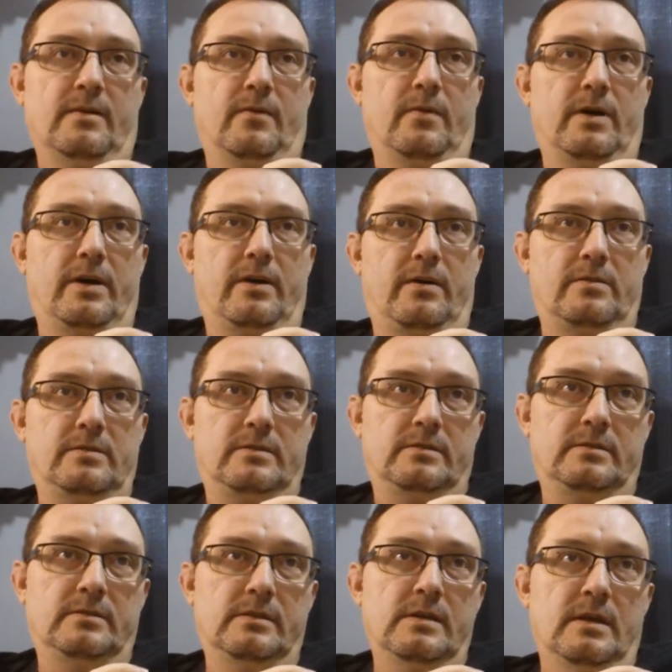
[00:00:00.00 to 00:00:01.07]
Well,
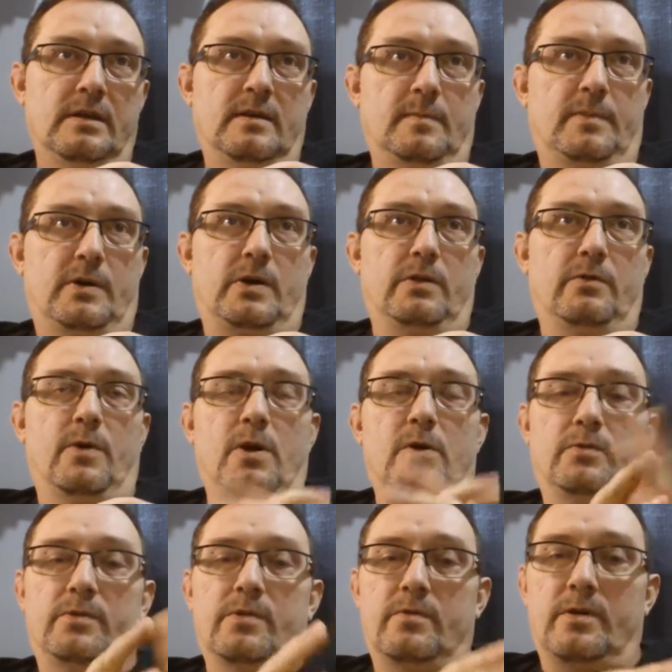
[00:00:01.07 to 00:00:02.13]
part of the
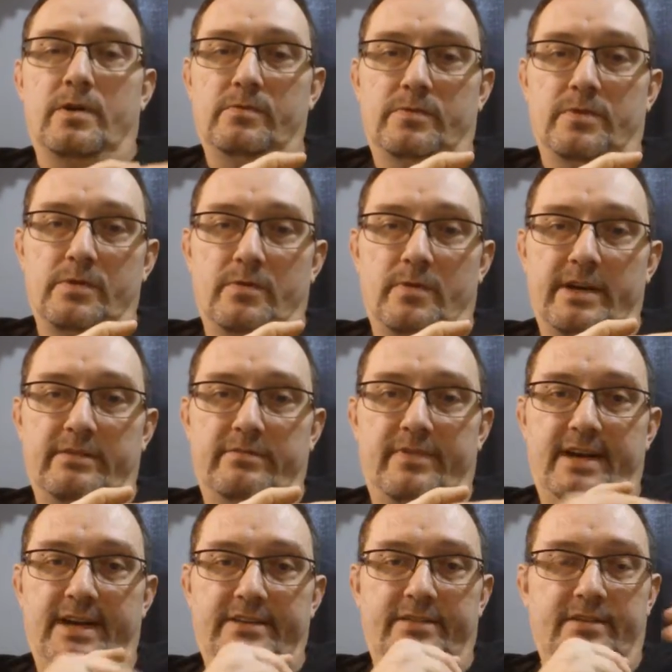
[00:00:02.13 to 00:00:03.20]
road's going to go through a
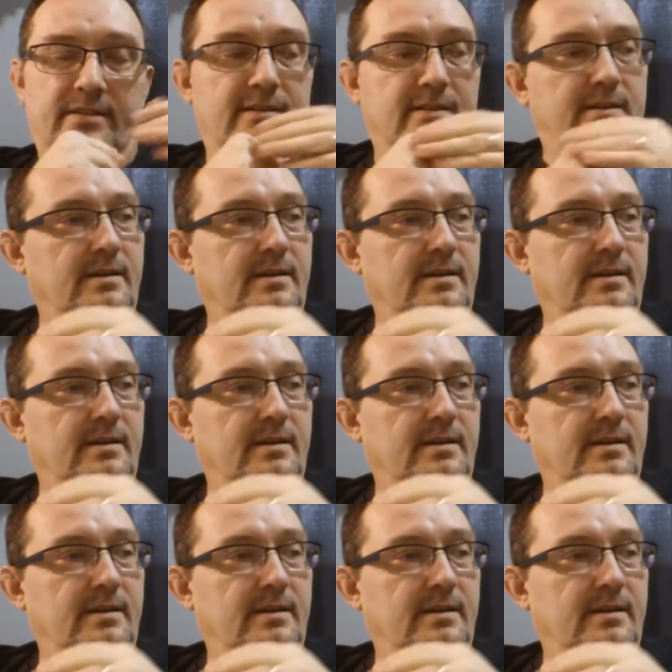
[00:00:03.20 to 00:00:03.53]
reservation,